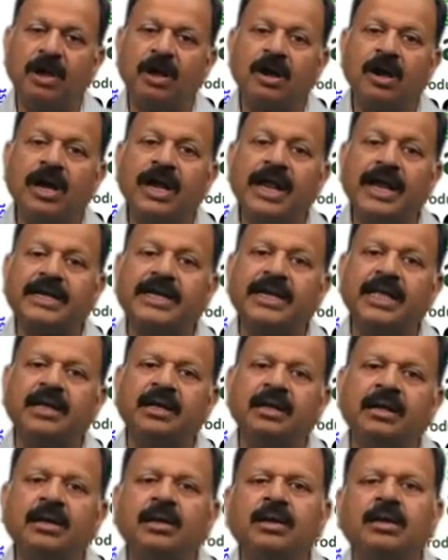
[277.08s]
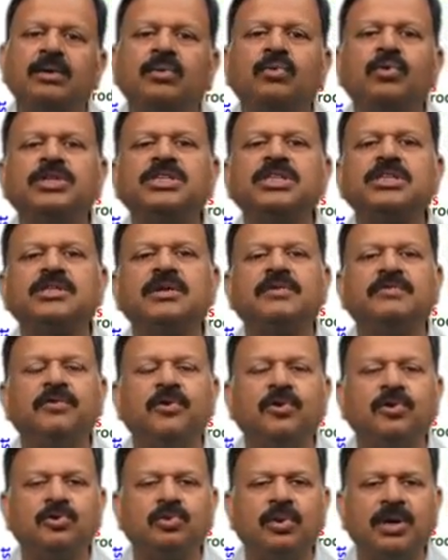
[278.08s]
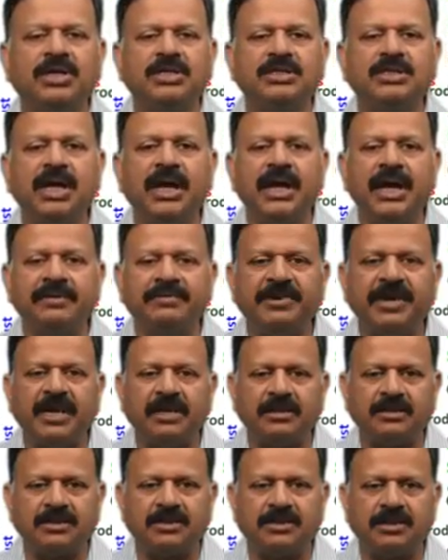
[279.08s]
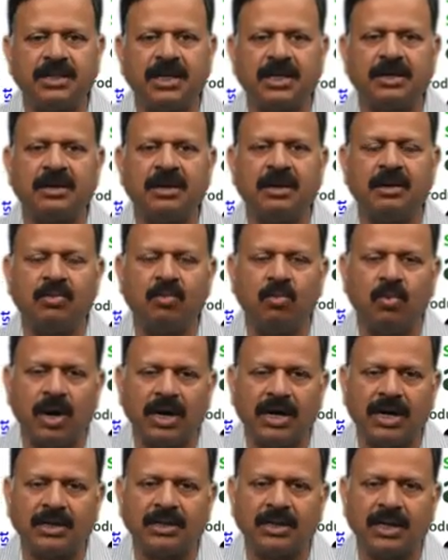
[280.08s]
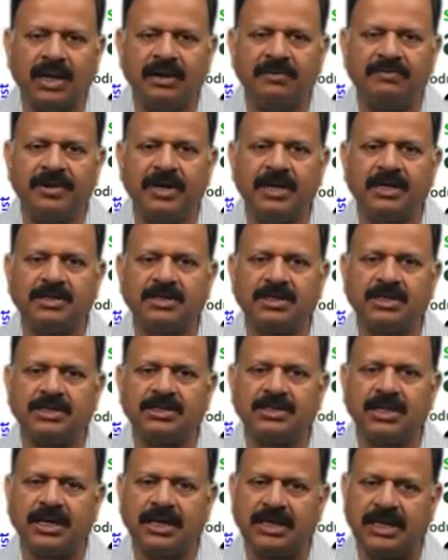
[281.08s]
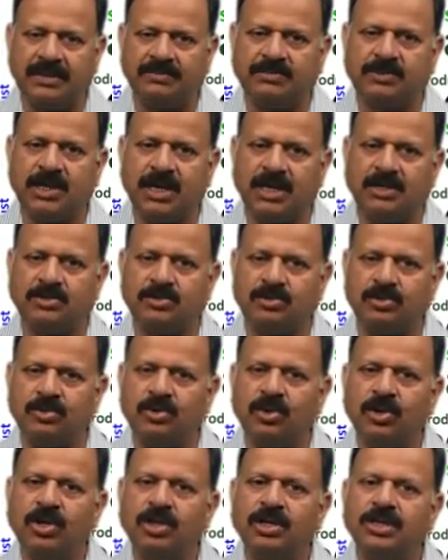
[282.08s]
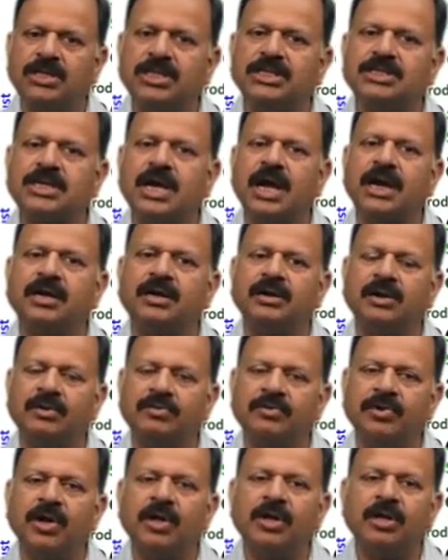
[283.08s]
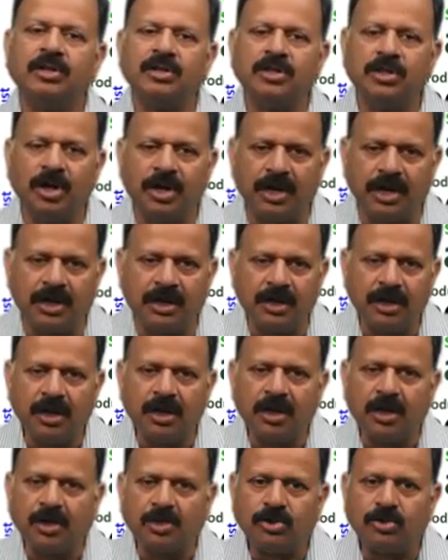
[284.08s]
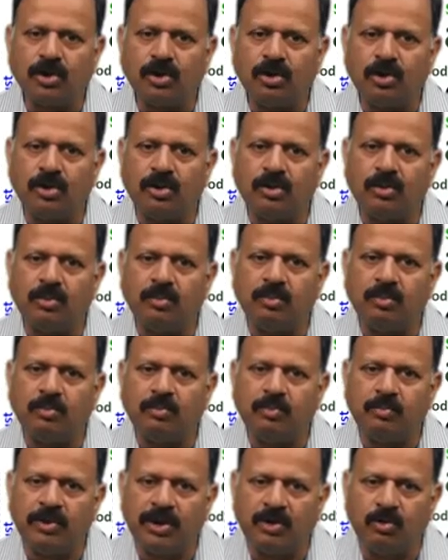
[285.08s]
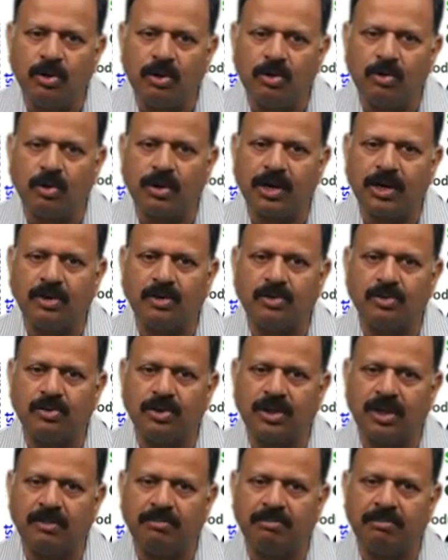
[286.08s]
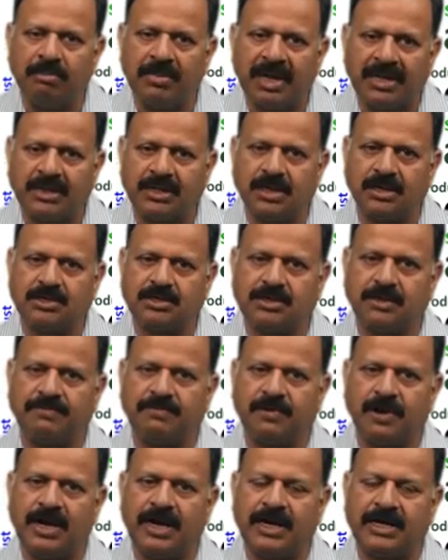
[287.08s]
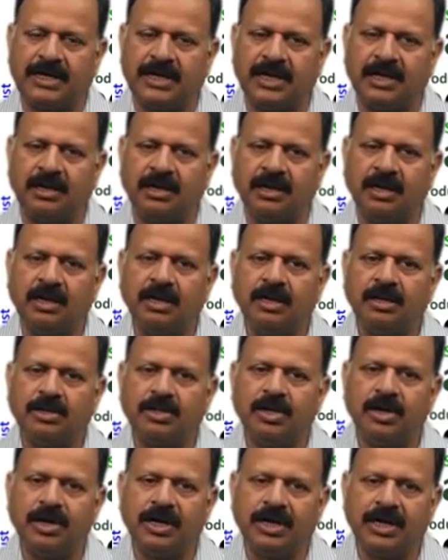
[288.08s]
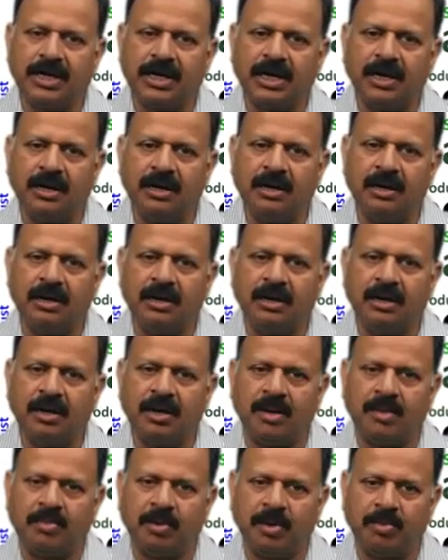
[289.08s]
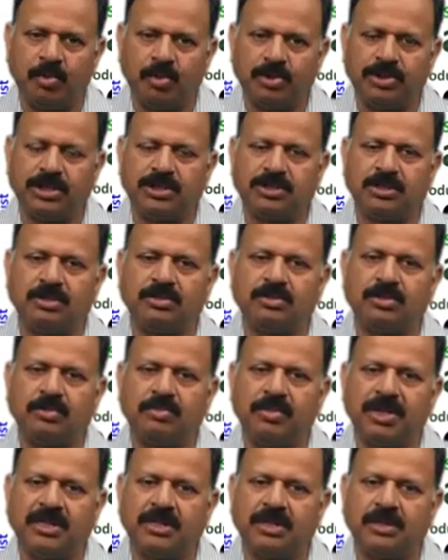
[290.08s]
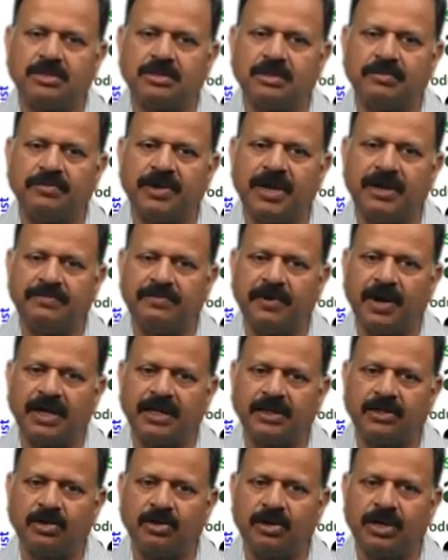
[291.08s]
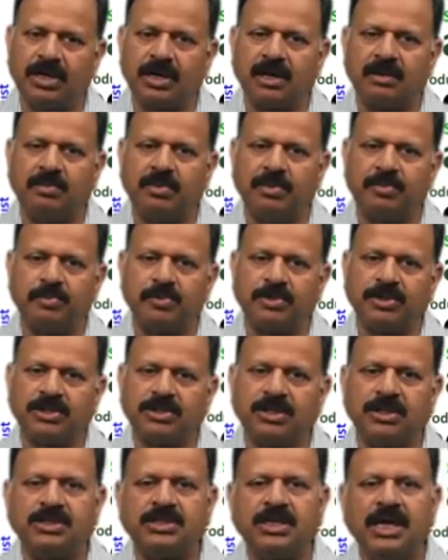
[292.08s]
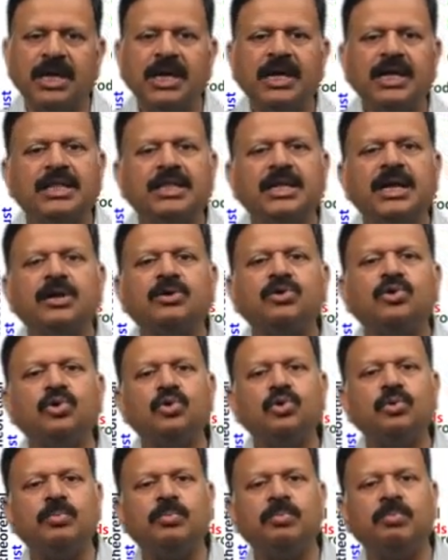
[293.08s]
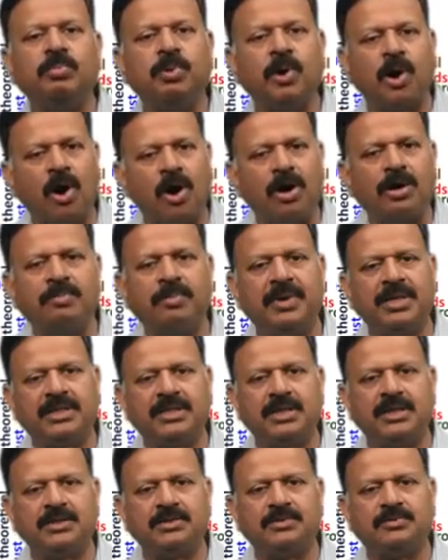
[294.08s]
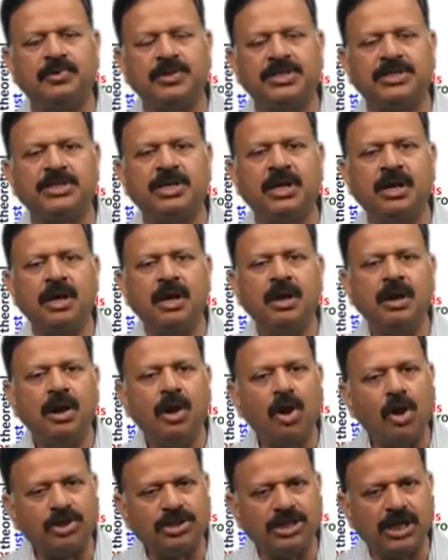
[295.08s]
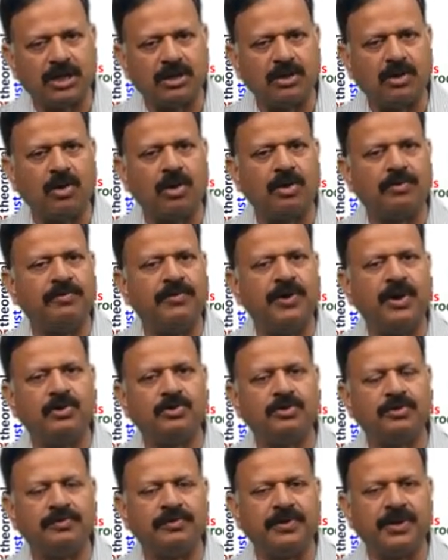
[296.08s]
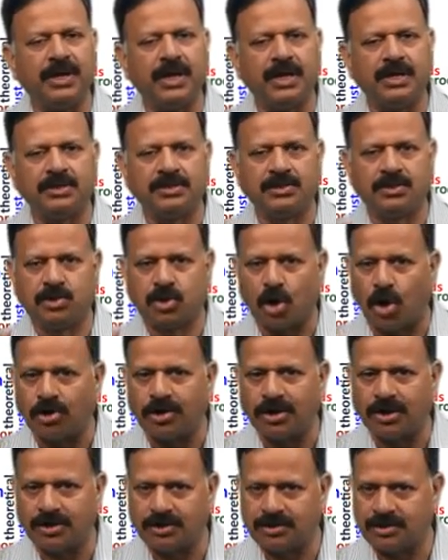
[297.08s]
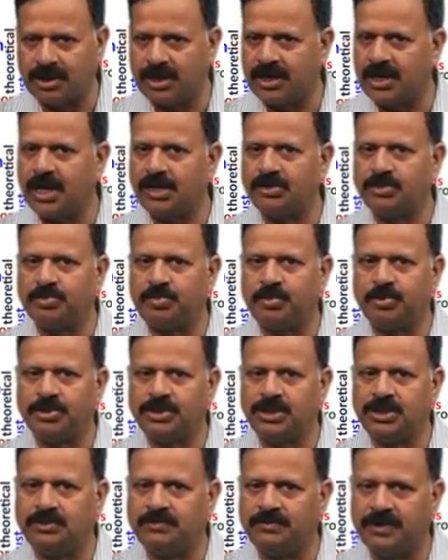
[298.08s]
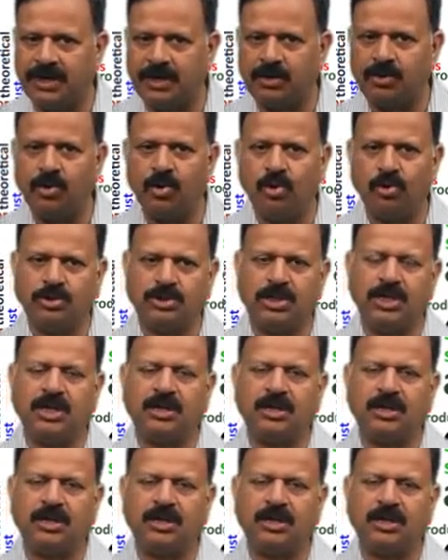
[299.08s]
collecting, which is the fourth one, is the evidence, that what are the evidences that gives rise to this kind of theory. So, when we look into the methods of collecting theoretical propositions or methods of verifying theoretical propositions, there are two broad methods which logic or philosophy has taught us, and anthropology is very closely